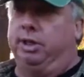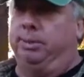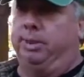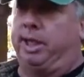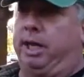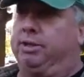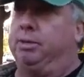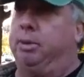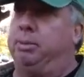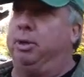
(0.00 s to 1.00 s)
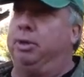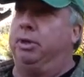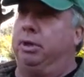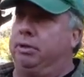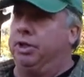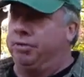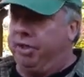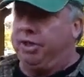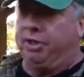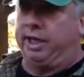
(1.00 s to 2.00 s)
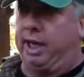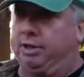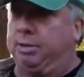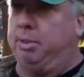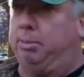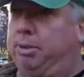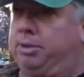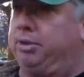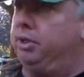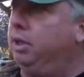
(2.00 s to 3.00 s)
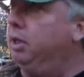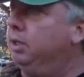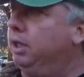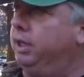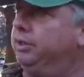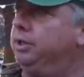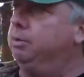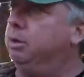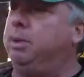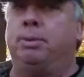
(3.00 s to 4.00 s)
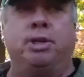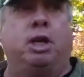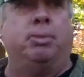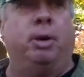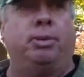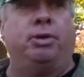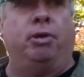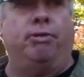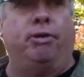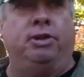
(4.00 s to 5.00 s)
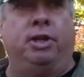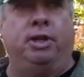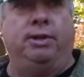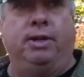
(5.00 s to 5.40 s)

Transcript: him, the council member, just recently council members and assembly members are coming up with their own funding.